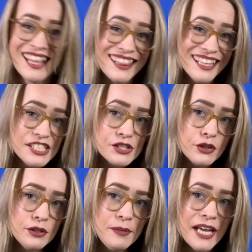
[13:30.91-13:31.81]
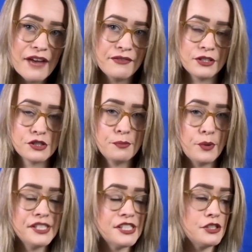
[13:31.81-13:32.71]
This could be evidence
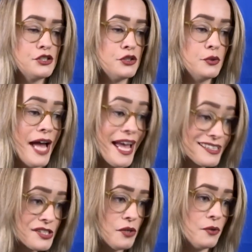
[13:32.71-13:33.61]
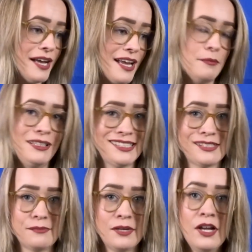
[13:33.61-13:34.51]
pointing to
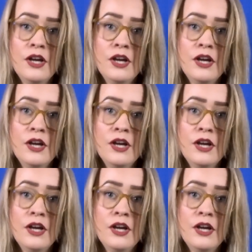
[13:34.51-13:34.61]
exo-cannibalism,